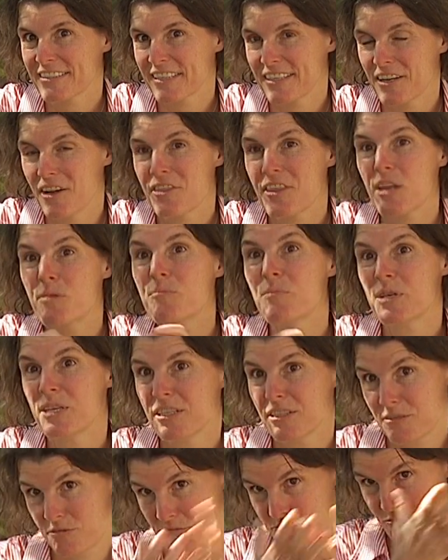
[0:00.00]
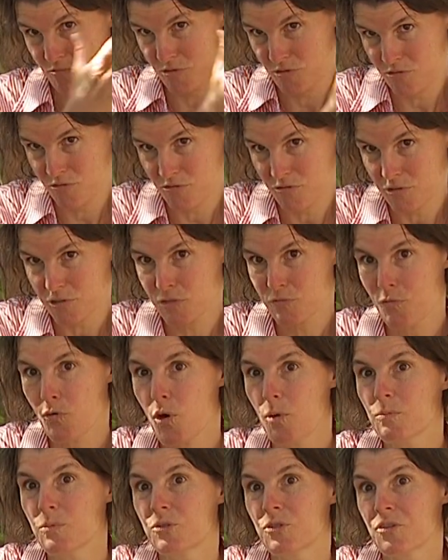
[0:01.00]
and are then being
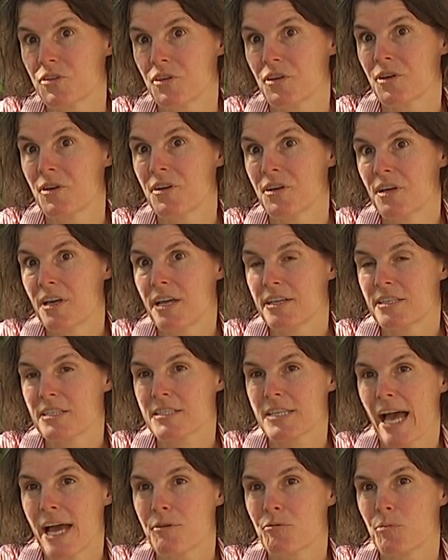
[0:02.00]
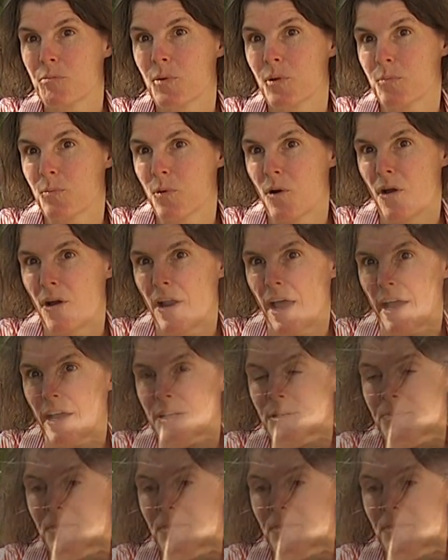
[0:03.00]
transformed to the desirable product.